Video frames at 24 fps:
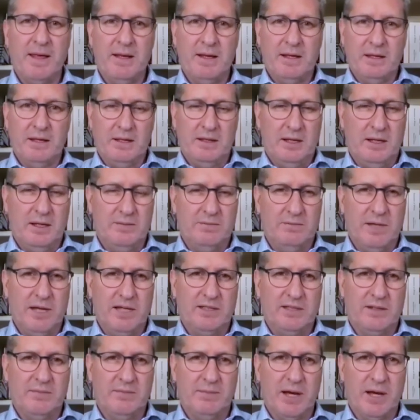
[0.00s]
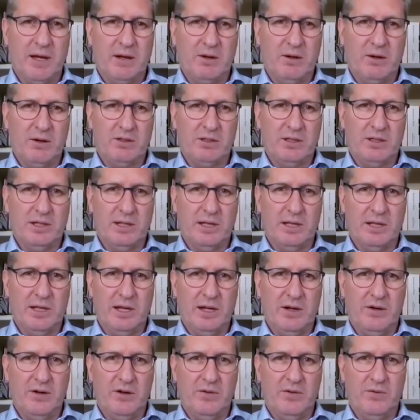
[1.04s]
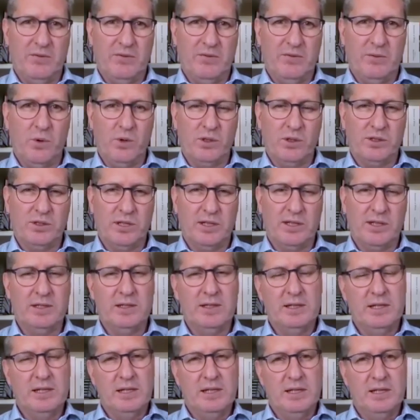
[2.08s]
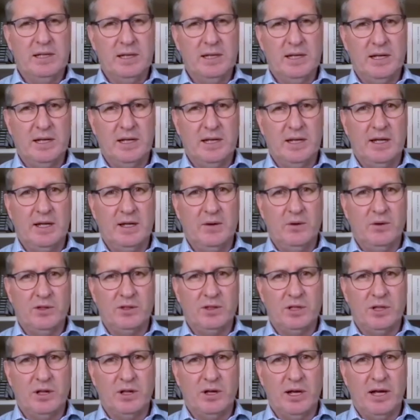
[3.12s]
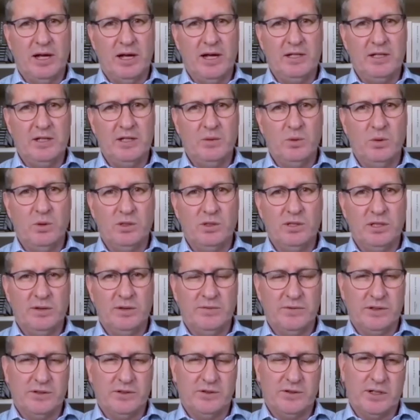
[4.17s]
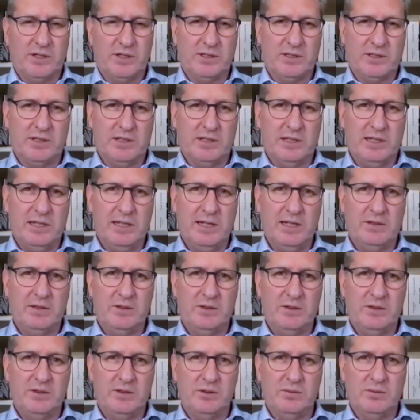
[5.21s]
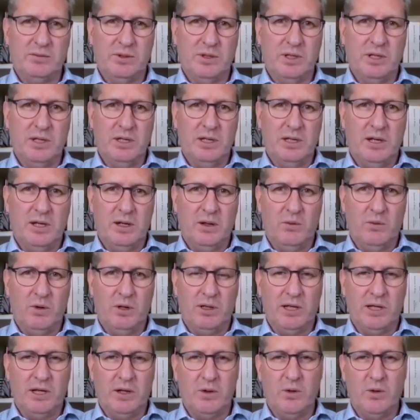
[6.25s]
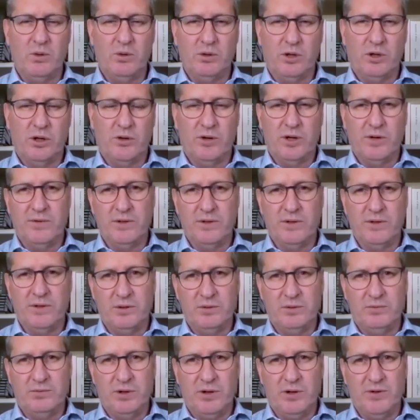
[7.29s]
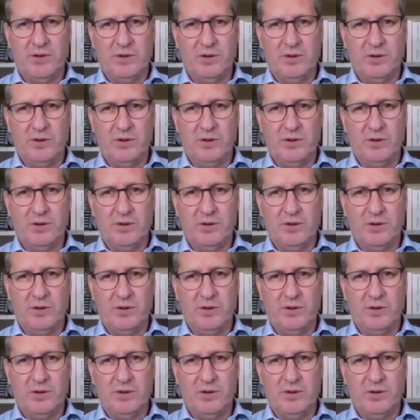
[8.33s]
There's massive backlogs in the area of water. Also, the aged water infrastructure is leading to what they call non-revenue